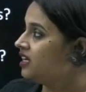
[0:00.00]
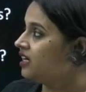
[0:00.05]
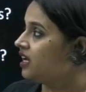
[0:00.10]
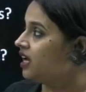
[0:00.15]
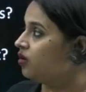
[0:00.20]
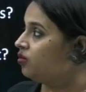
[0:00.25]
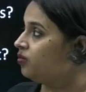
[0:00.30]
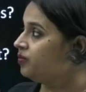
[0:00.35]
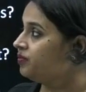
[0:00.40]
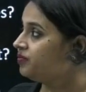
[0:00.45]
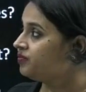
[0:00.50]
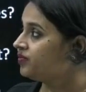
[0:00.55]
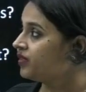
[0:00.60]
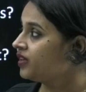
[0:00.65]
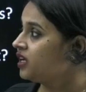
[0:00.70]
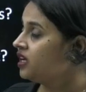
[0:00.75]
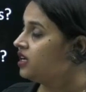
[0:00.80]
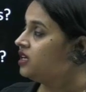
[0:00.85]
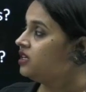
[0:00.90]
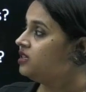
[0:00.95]
Now,
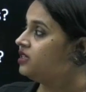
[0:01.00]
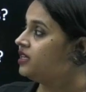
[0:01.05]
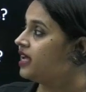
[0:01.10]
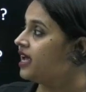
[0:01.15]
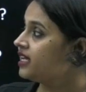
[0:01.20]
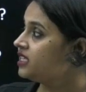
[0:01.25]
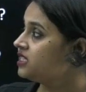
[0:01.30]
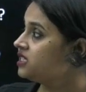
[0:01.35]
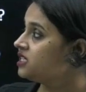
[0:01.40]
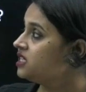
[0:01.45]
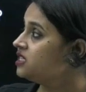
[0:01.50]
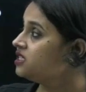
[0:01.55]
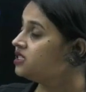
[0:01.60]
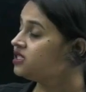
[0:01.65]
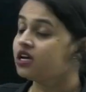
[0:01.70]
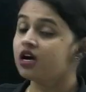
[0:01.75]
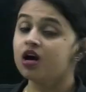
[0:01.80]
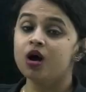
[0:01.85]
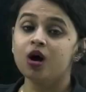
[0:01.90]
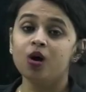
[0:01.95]
next is,
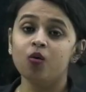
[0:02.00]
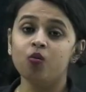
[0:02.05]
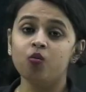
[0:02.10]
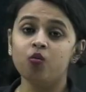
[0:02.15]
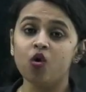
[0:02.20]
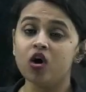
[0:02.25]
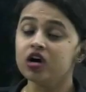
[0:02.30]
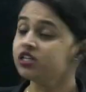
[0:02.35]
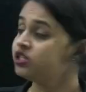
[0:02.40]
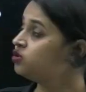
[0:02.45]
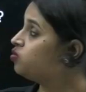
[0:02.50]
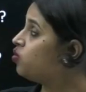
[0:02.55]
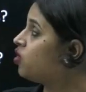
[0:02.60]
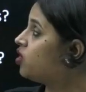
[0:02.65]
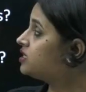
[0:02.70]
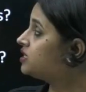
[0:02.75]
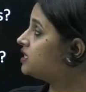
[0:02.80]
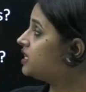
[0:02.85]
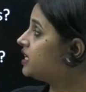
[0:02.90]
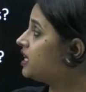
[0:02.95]
what
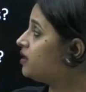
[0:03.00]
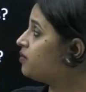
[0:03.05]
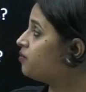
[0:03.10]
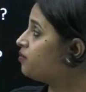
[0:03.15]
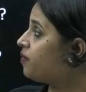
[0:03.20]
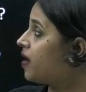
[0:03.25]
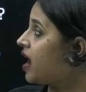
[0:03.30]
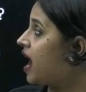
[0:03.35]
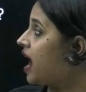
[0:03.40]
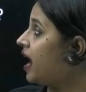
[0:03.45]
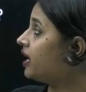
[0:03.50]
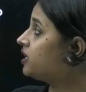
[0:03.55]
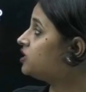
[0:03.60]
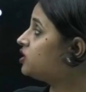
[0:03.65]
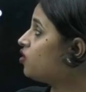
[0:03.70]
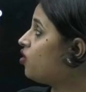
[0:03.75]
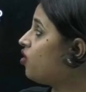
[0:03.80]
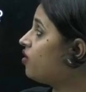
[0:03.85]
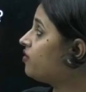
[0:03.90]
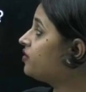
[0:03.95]
was the
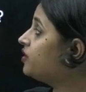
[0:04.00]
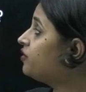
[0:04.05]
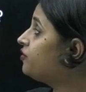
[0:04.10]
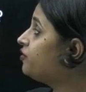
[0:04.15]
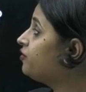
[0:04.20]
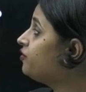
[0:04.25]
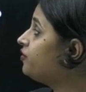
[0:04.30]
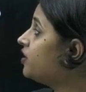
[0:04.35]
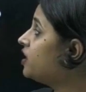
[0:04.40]
impact of the